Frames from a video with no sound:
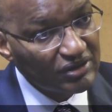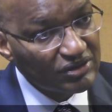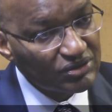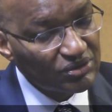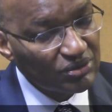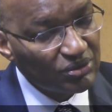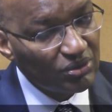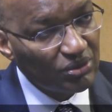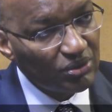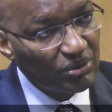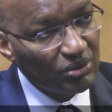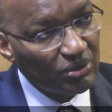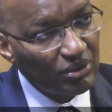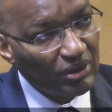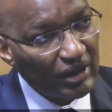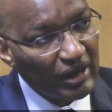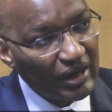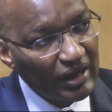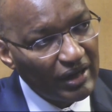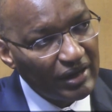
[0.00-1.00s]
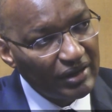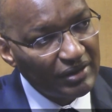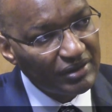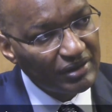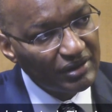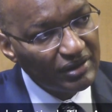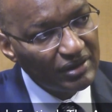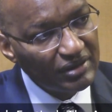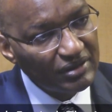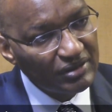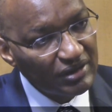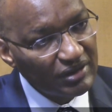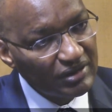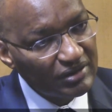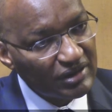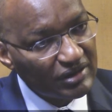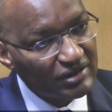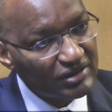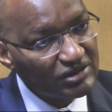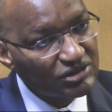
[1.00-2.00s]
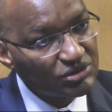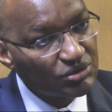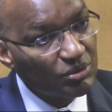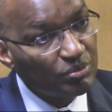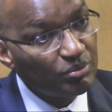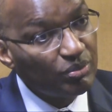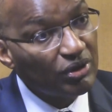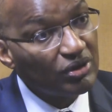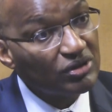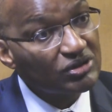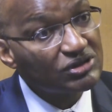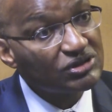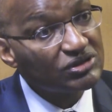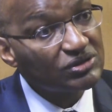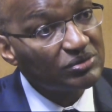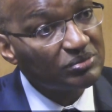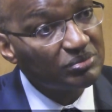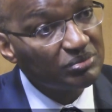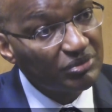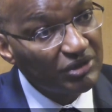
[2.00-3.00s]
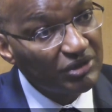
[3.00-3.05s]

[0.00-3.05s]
So I really think that this will blossom